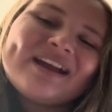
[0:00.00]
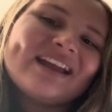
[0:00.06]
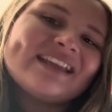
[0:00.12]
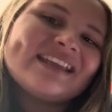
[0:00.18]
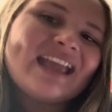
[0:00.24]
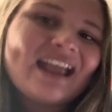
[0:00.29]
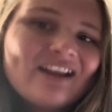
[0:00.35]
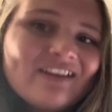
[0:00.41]
a
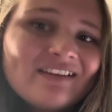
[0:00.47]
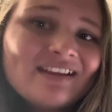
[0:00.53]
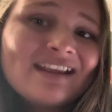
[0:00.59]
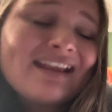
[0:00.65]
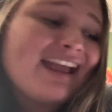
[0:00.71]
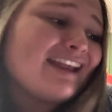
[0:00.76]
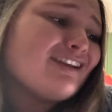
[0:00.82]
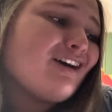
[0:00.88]

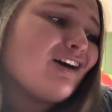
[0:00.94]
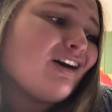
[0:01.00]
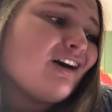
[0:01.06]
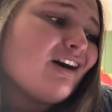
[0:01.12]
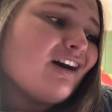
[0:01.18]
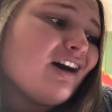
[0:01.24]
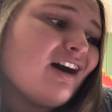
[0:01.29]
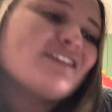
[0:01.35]
caring and
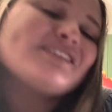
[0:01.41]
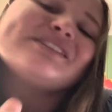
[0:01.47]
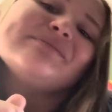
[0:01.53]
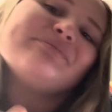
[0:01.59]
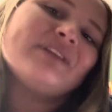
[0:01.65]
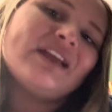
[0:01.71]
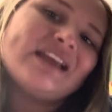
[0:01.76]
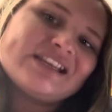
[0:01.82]

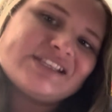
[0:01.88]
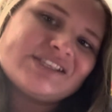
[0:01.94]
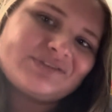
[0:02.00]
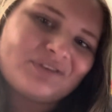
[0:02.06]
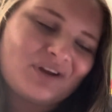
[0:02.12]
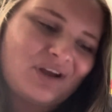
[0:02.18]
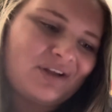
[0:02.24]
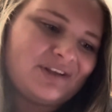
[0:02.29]
awesome place
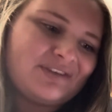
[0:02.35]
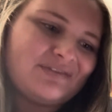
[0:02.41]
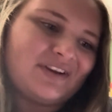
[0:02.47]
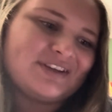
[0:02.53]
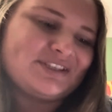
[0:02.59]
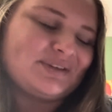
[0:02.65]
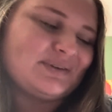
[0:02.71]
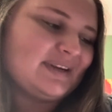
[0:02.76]
for all of our
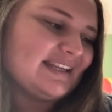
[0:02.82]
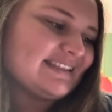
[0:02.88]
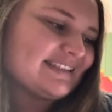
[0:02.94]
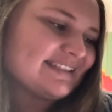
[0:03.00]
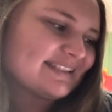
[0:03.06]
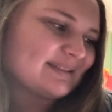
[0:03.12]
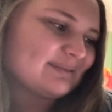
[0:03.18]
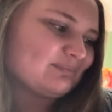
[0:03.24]

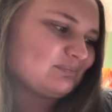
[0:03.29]
students.